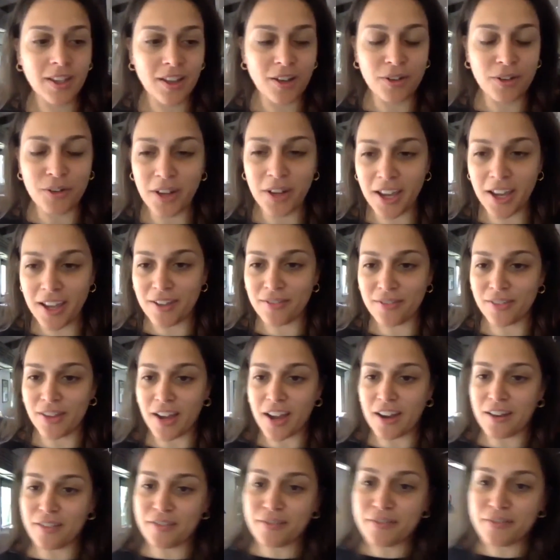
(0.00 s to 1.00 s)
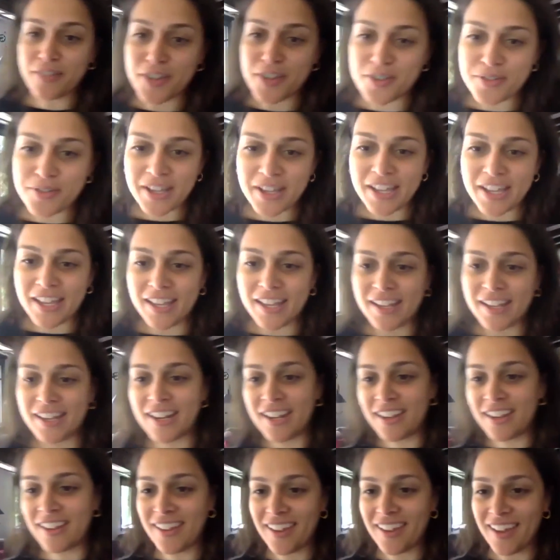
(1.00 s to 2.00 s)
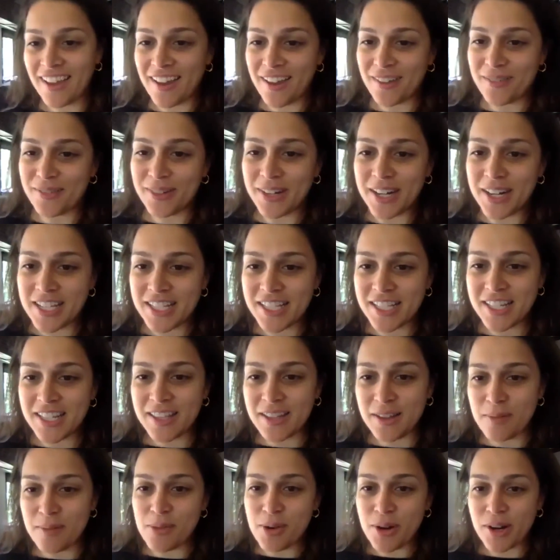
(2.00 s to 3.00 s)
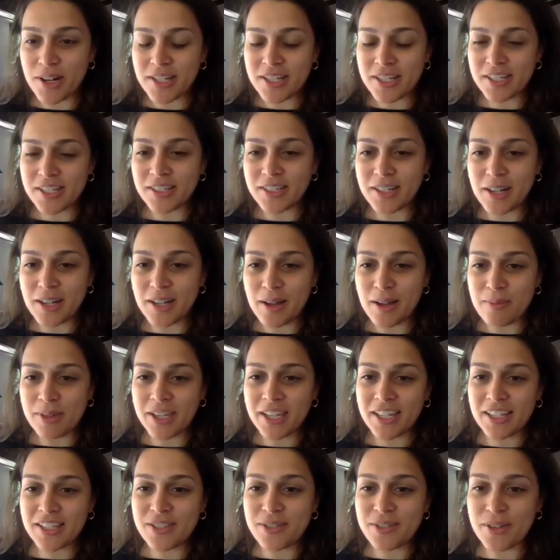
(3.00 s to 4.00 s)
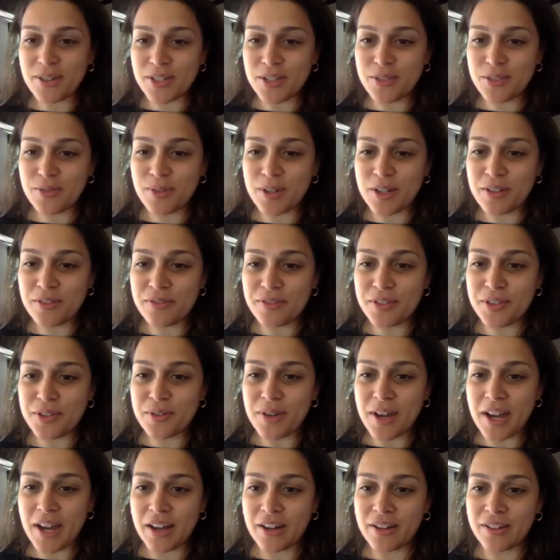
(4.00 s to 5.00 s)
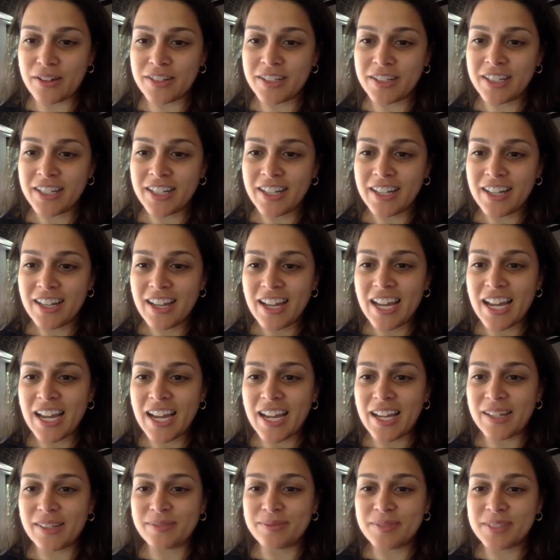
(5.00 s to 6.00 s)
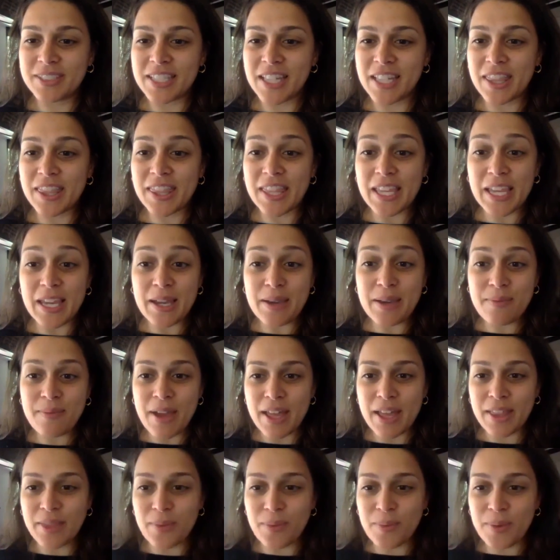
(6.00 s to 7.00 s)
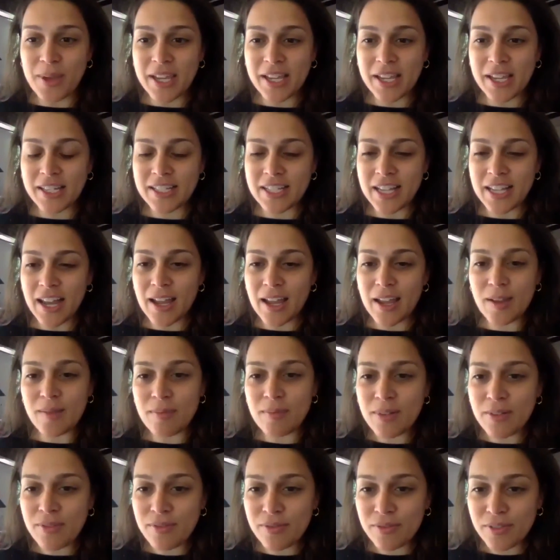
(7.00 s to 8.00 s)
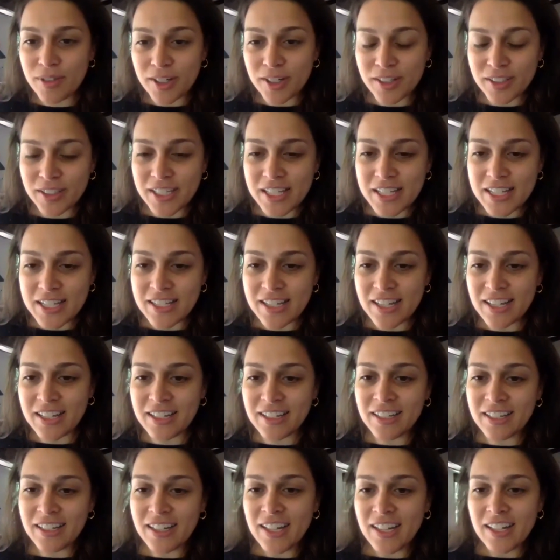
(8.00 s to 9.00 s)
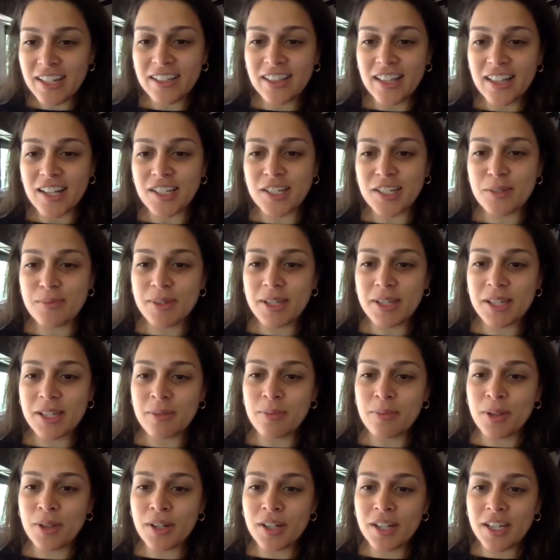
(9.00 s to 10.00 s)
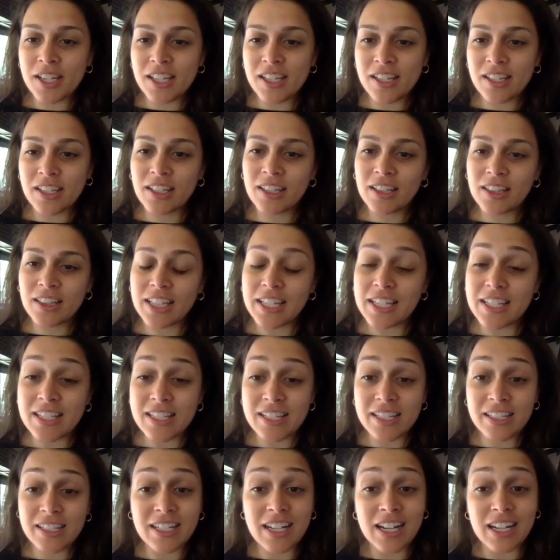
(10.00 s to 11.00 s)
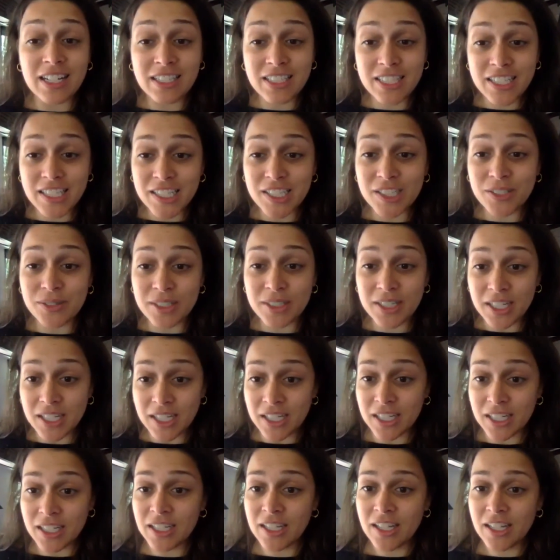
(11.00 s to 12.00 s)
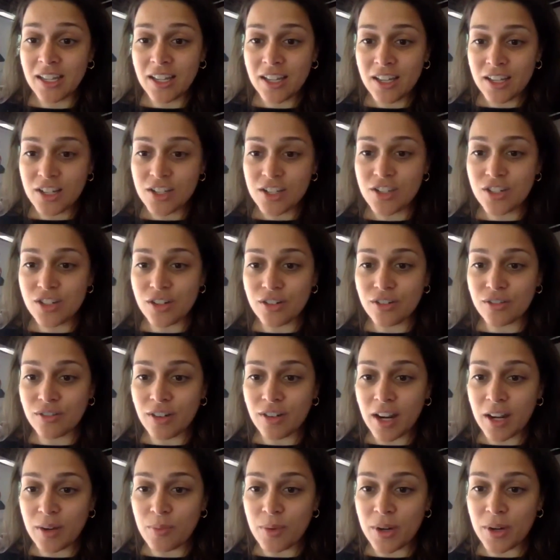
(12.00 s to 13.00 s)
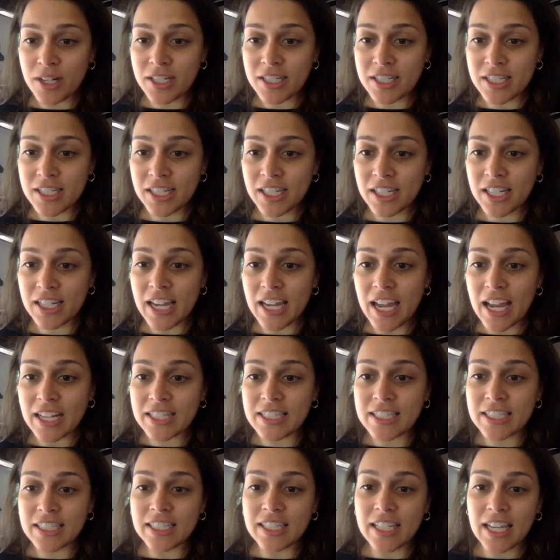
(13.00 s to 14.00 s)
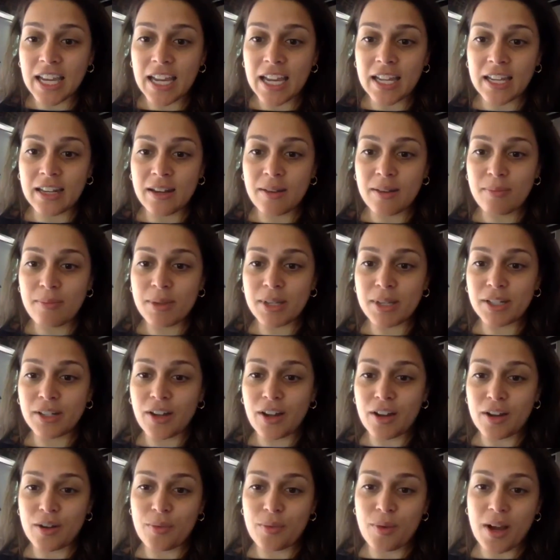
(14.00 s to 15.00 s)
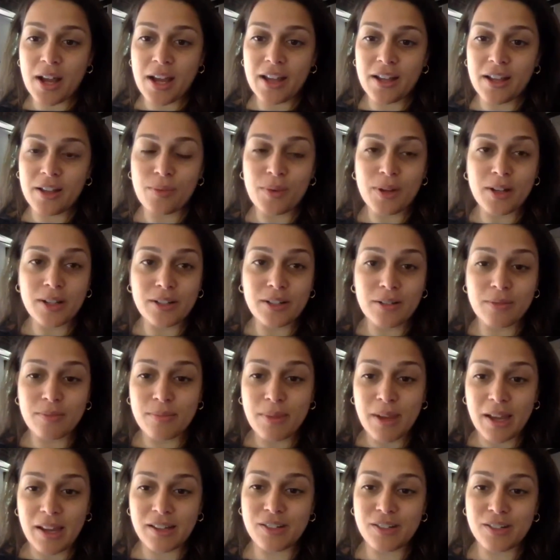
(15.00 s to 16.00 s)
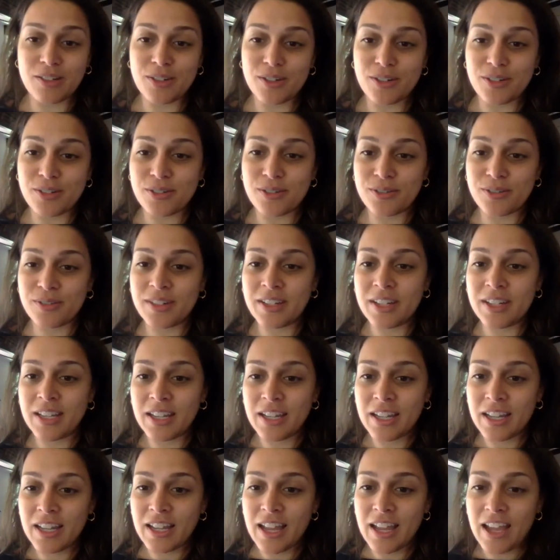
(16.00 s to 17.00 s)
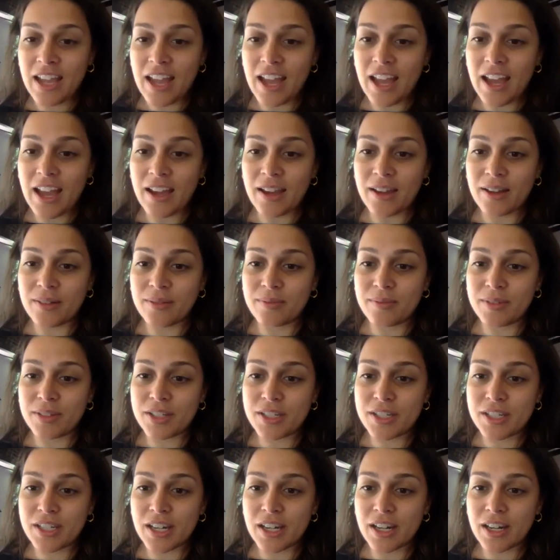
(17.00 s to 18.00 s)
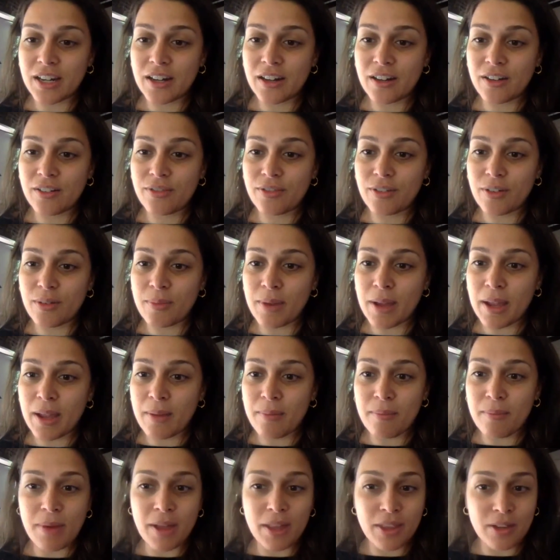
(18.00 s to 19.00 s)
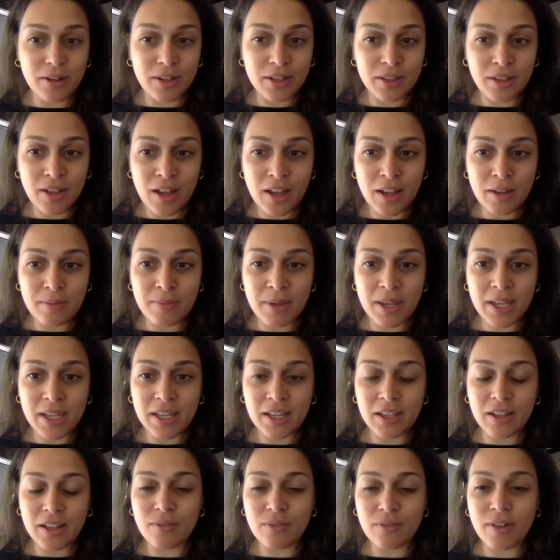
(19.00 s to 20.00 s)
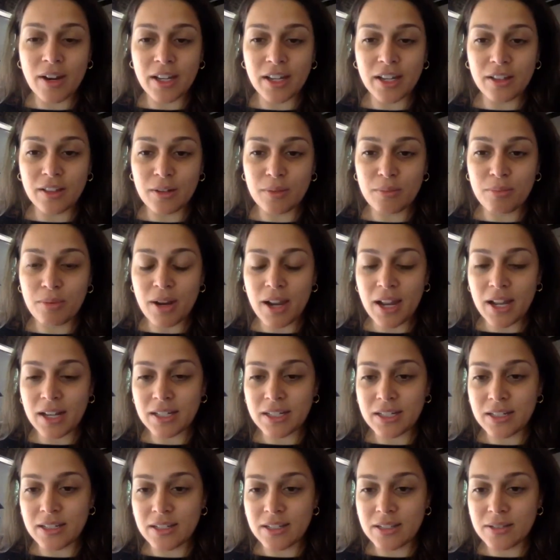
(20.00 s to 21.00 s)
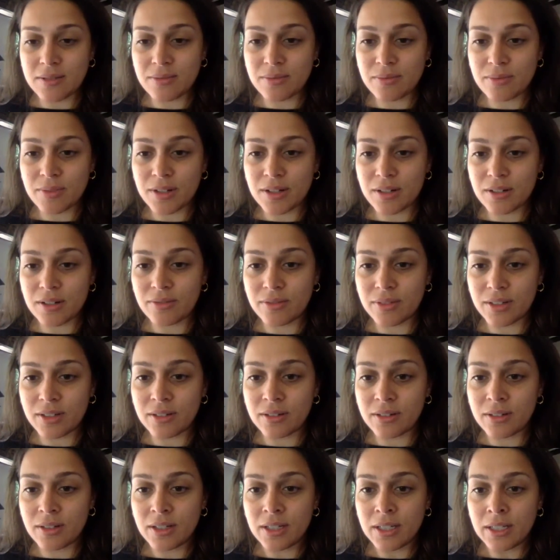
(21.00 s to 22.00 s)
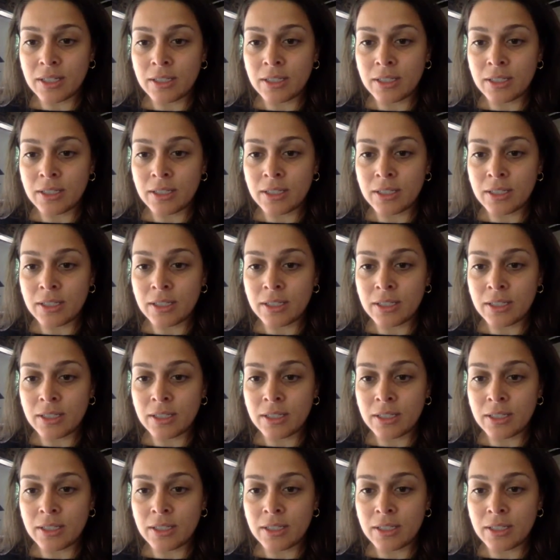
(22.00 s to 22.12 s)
Okay, I've got a few in, and I see there are more still coming in, so I'll just read a few out. So theme and the week time for Lisa, Lakshmi community, Lisa continuity, Joan Ryan wanting to connect again, been gone a while. Welcome back, Joan. Shared from my mother-in-law and making a regular practice. Wonderful.